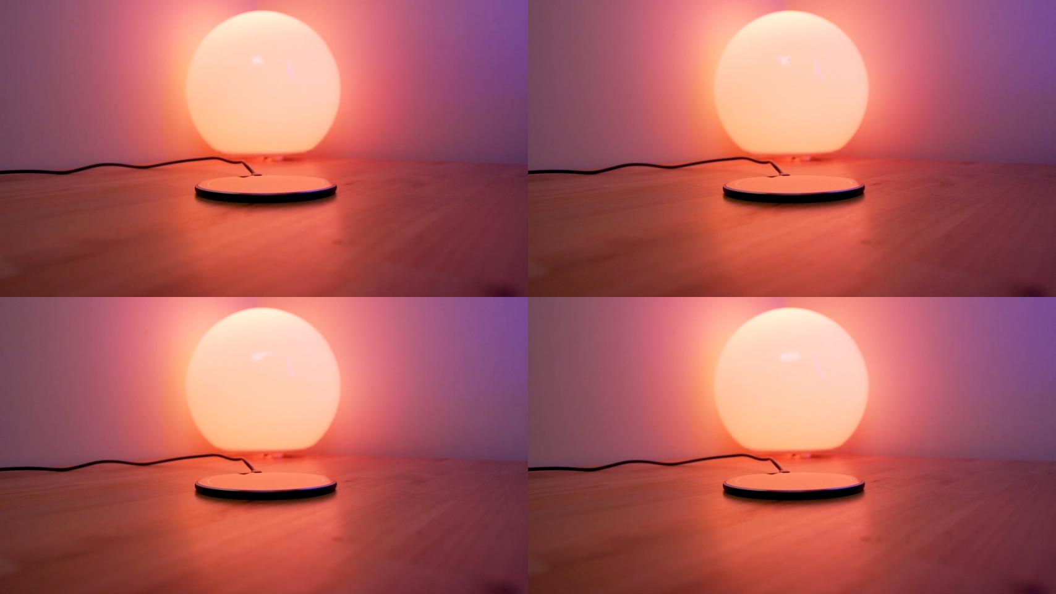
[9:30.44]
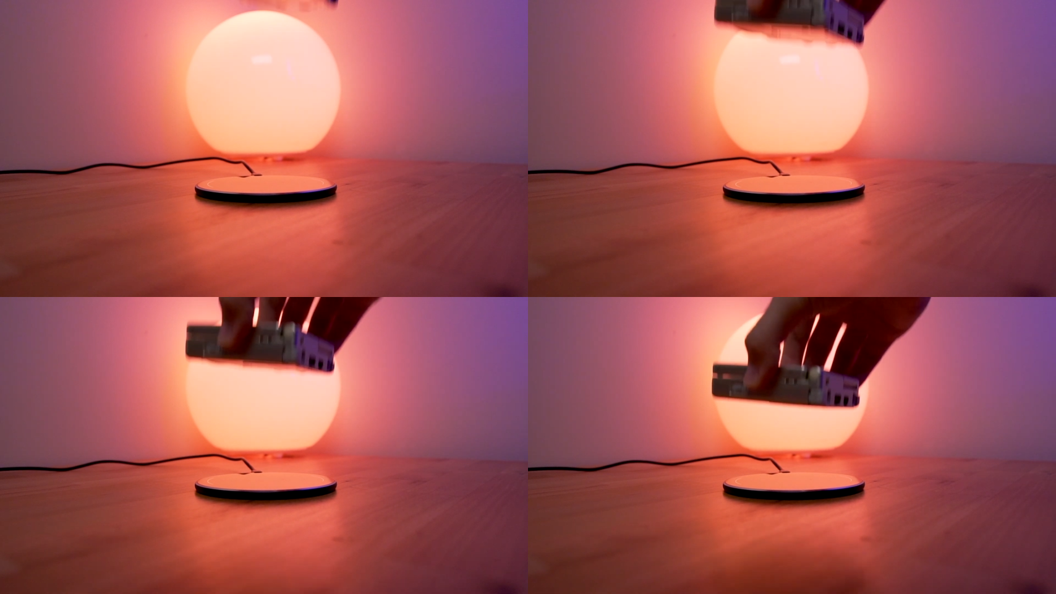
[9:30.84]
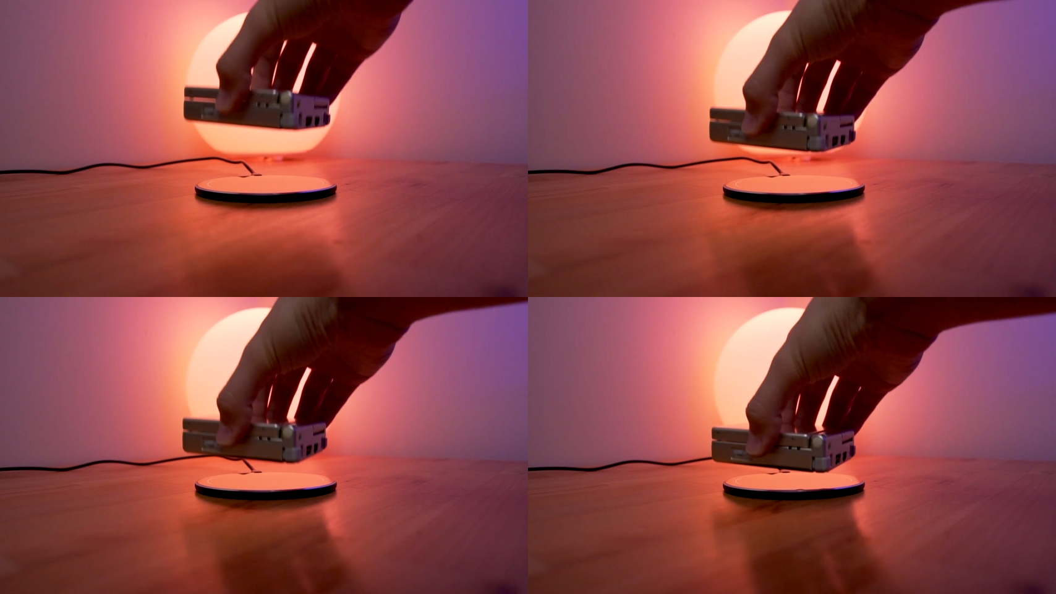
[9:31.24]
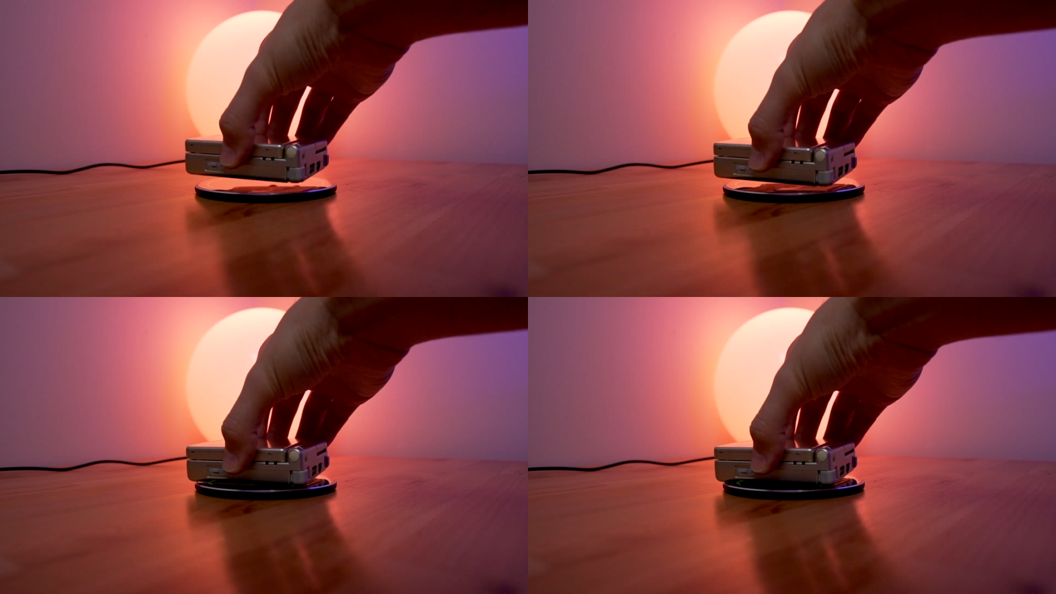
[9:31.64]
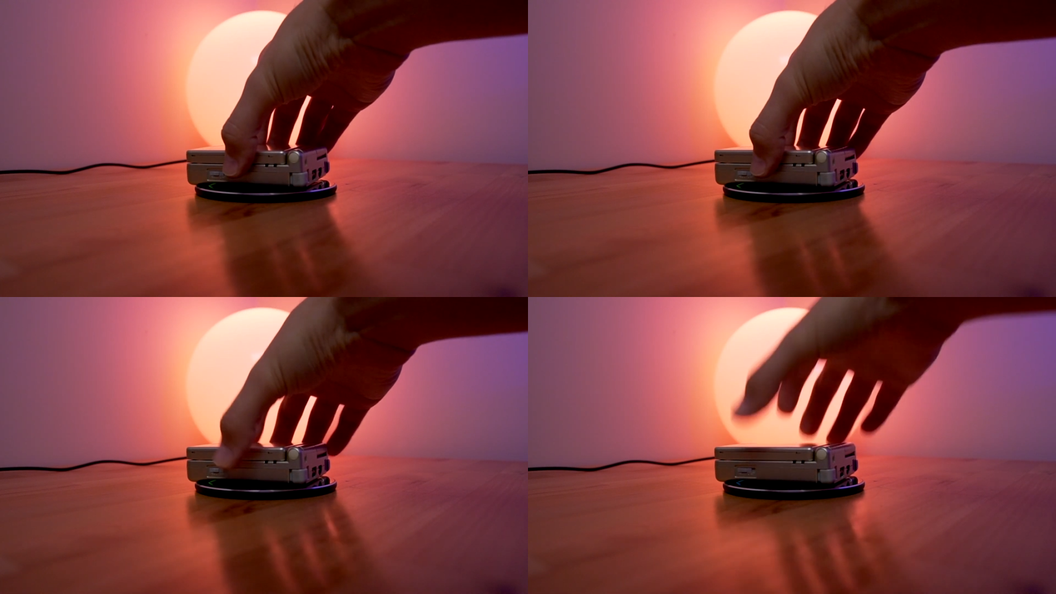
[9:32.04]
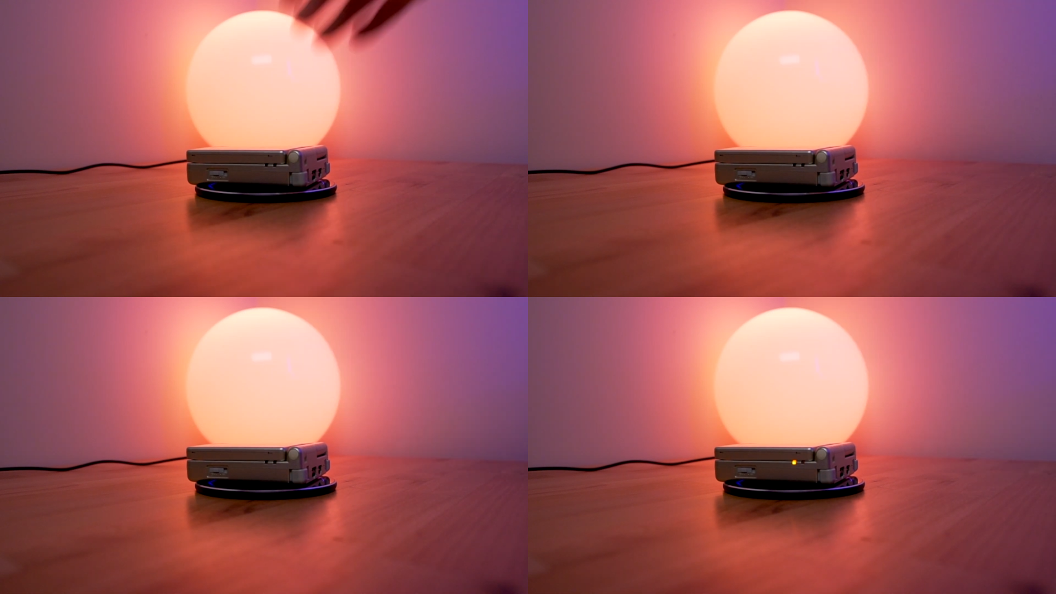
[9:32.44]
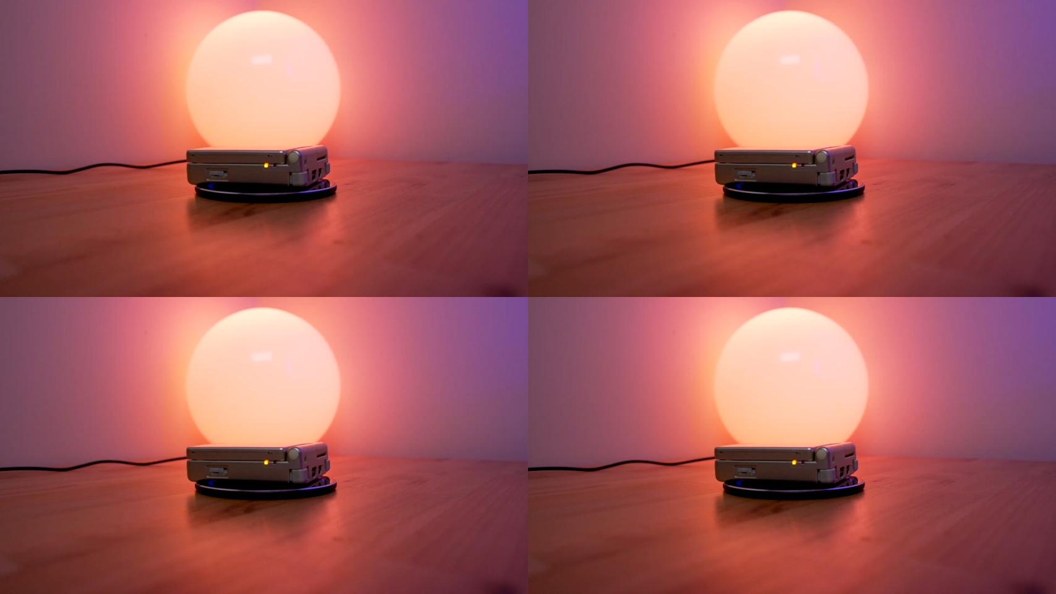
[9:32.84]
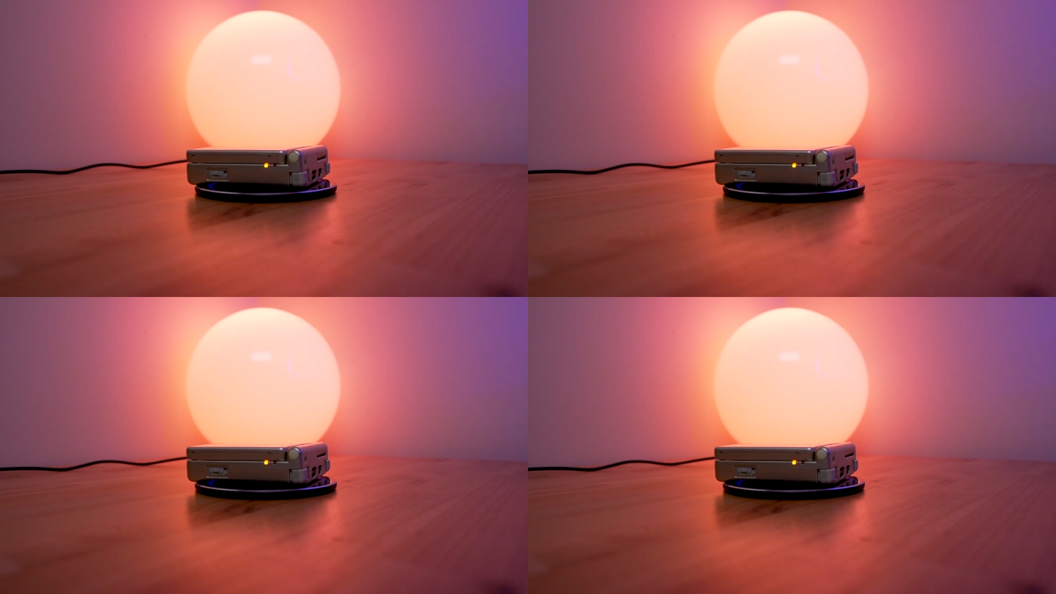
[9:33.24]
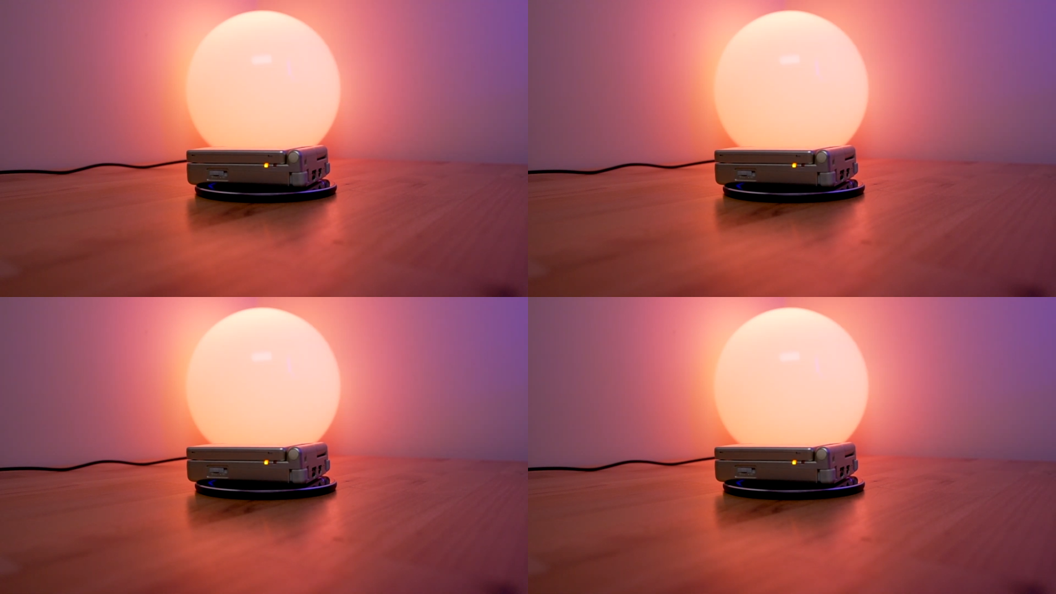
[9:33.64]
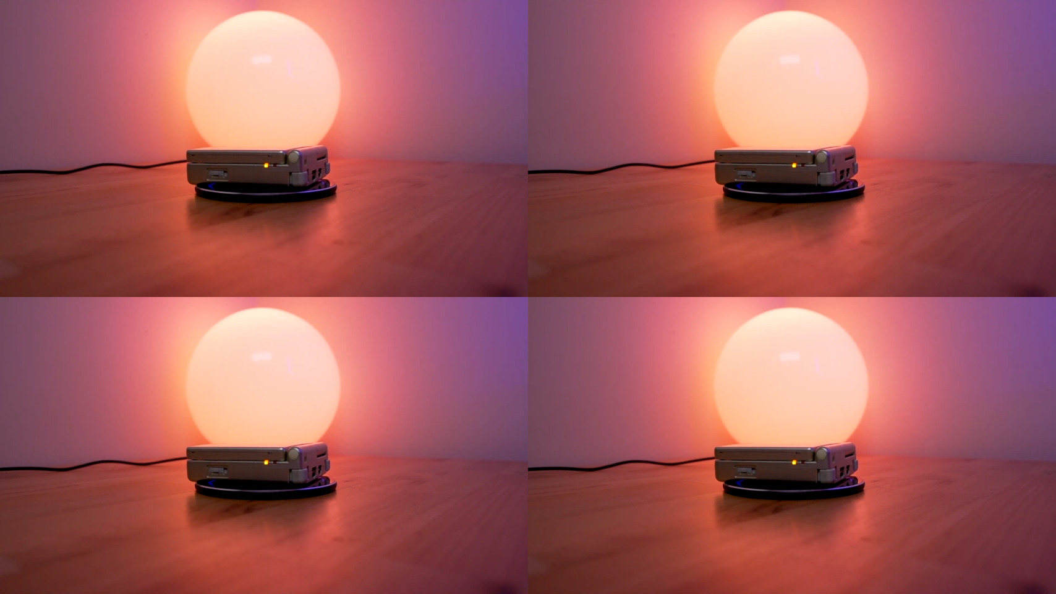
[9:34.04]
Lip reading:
(no speaker visible)